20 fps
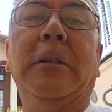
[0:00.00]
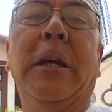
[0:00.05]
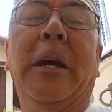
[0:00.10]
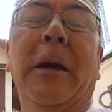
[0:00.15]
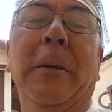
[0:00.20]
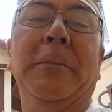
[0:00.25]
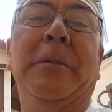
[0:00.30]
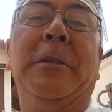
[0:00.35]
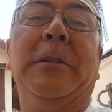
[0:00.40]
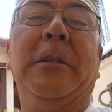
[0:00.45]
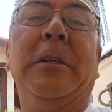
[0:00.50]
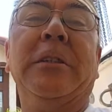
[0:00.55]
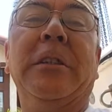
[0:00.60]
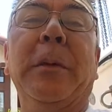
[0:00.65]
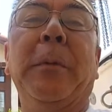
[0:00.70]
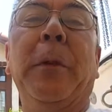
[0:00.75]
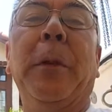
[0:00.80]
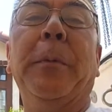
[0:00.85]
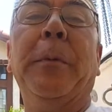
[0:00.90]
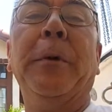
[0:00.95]
time since I was
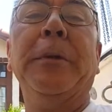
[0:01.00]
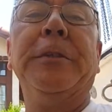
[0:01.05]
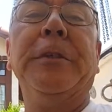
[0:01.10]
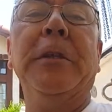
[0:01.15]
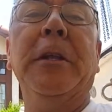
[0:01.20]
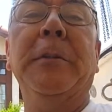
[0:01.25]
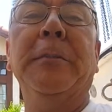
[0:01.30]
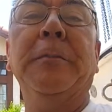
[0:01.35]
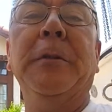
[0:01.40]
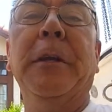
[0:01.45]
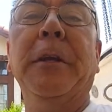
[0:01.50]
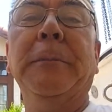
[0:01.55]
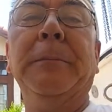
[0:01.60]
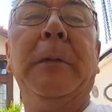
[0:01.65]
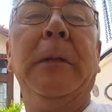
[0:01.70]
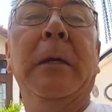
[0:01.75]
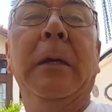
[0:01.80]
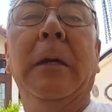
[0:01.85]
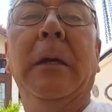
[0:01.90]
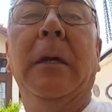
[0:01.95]
able to post an update,
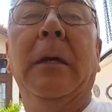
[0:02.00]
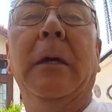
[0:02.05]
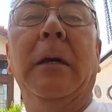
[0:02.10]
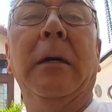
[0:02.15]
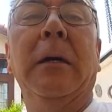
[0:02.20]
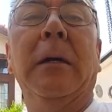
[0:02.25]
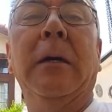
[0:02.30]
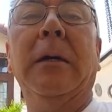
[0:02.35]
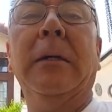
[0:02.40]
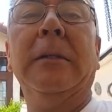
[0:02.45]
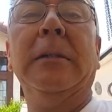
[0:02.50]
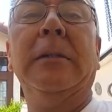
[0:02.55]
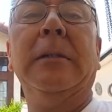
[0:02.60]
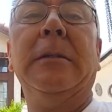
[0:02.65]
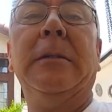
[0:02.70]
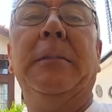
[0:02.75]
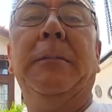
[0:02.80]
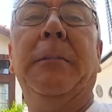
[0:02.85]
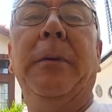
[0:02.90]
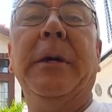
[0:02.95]

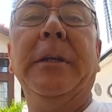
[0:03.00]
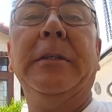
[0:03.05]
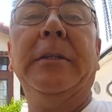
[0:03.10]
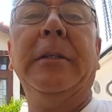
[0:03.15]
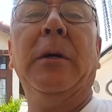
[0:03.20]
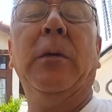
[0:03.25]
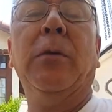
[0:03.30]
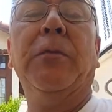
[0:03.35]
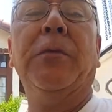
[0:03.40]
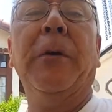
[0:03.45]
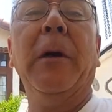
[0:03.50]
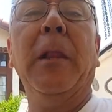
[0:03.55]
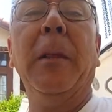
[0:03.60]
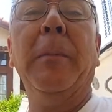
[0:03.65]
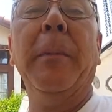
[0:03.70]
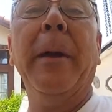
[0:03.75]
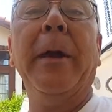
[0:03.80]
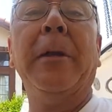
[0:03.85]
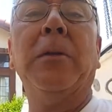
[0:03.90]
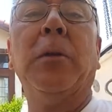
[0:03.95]
but we're finally
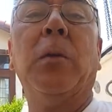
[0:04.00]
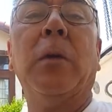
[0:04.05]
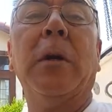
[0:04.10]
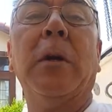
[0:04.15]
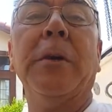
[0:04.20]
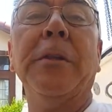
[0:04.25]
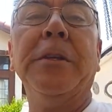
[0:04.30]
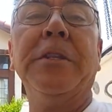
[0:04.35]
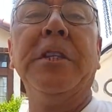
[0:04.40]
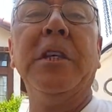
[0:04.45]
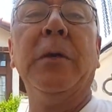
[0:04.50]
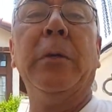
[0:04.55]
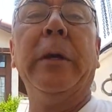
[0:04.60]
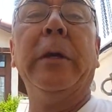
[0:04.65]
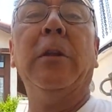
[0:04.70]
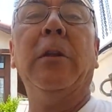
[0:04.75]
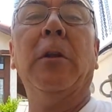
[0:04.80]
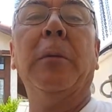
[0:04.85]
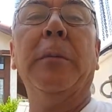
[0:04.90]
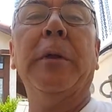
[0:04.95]
back to work on the Sea Ray
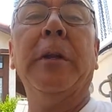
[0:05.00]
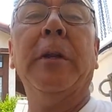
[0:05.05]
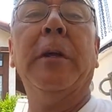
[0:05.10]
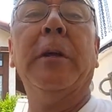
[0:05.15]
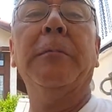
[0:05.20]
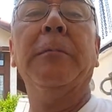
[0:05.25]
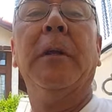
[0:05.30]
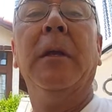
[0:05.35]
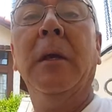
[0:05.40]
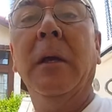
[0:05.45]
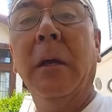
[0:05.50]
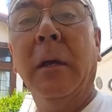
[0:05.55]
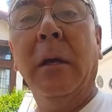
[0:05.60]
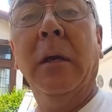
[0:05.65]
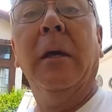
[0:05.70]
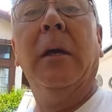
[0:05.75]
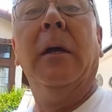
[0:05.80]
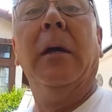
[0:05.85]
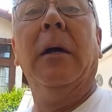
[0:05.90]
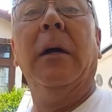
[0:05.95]
a little bit here.
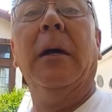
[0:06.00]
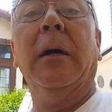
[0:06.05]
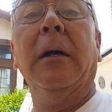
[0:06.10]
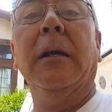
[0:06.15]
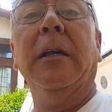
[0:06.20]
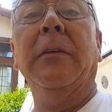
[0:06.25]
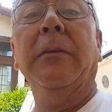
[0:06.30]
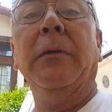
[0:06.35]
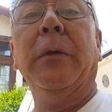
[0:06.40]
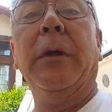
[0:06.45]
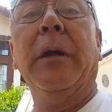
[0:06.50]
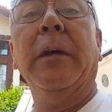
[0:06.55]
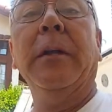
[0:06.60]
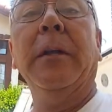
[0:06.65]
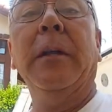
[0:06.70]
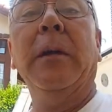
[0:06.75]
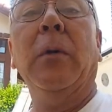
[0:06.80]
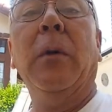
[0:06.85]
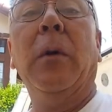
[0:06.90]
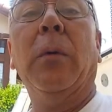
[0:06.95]
Give you an
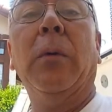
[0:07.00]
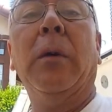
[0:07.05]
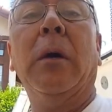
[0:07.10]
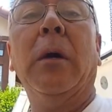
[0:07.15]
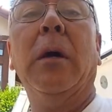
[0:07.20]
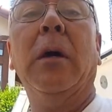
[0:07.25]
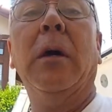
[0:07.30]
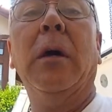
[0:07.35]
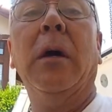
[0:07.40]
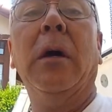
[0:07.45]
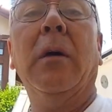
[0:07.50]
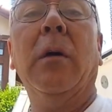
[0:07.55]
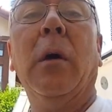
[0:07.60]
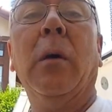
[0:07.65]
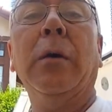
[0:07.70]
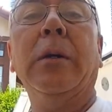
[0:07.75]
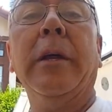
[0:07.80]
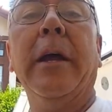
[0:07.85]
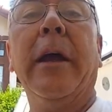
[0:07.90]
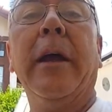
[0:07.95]
idea what
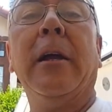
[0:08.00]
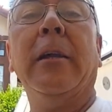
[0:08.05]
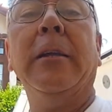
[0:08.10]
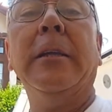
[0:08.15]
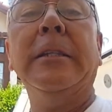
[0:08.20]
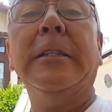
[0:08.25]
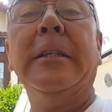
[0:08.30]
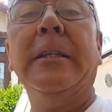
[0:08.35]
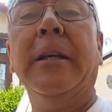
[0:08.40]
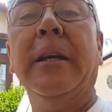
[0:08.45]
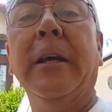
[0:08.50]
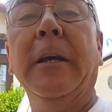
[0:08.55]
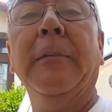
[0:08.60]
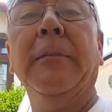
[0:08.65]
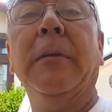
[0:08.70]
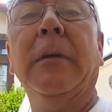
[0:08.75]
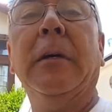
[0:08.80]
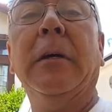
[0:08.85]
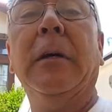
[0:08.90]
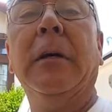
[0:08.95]
we're tackling today.
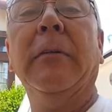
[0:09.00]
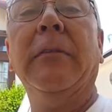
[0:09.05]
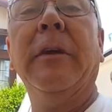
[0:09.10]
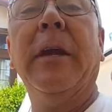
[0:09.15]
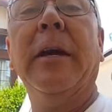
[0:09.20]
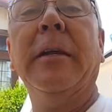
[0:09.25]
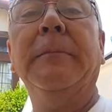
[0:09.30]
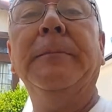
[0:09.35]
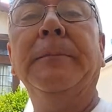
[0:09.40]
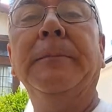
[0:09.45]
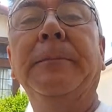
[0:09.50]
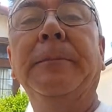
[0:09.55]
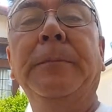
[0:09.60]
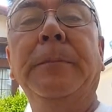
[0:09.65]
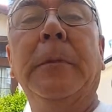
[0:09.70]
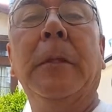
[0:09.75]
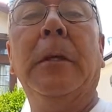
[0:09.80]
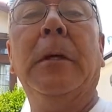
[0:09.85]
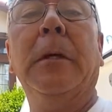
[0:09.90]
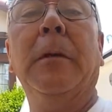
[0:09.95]
I've got
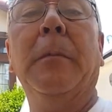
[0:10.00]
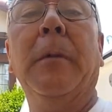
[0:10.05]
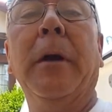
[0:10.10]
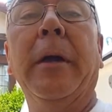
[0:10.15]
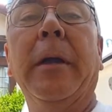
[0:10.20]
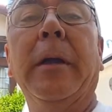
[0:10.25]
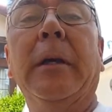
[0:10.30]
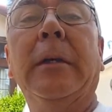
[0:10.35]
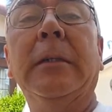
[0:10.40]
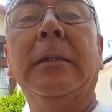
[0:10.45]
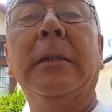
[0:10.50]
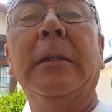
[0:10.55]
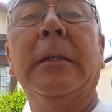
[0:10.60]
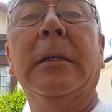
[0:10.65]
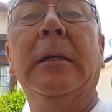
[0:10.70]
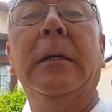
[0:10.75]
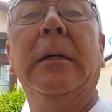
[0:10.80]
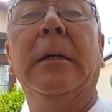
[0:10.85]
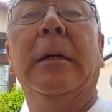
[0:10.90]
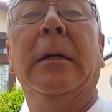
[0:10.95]
my
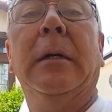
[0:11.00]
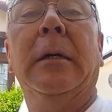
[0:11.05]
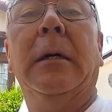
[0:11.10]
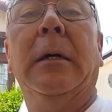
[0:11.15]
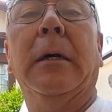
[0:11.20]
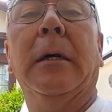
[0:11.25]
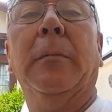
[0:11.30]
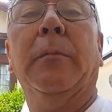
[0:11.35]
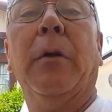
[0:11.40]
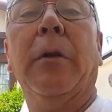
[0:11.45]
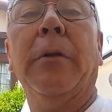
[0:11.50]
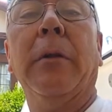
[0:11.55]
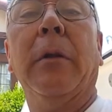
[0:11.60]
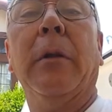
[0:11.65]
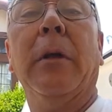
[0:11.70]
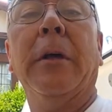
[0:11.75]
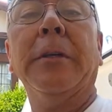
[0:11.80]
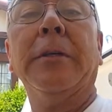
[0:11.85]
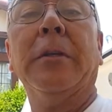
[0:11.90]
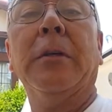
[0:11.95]

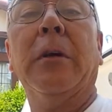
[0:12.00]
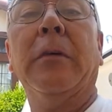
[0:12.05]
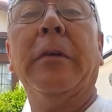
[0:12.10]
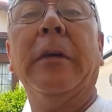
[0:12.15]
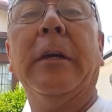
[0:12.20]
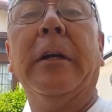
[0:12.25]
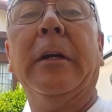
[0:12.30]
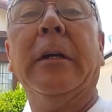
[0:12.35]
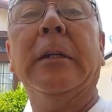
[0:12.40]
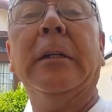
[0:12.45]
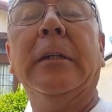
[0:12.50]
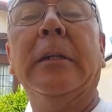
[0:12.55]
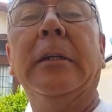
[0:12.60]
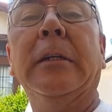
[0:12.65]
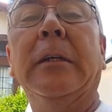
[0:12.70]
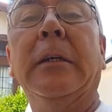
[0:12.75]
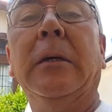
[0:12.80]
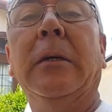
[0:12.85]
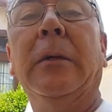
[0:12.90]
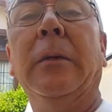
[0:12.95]
brother-in-laws are over here,
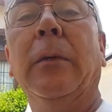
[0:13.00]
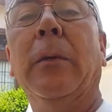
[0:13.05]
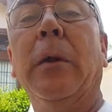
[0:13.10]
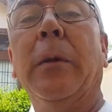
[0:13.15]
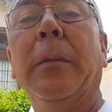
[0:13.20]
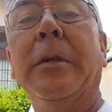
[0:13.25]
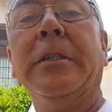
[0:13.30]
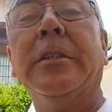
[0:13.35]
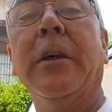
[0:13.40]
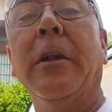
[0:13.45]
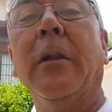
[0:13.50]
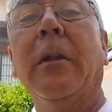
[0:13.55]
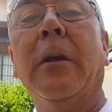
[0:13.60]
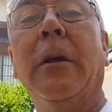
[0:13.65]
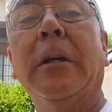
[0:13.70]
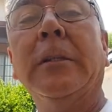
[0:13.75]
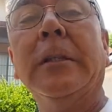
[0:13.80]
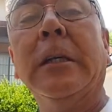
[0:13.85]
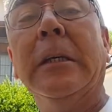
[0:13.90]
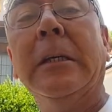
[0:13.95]
one of my
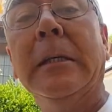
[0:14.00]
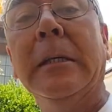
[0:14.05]
son-in-laws,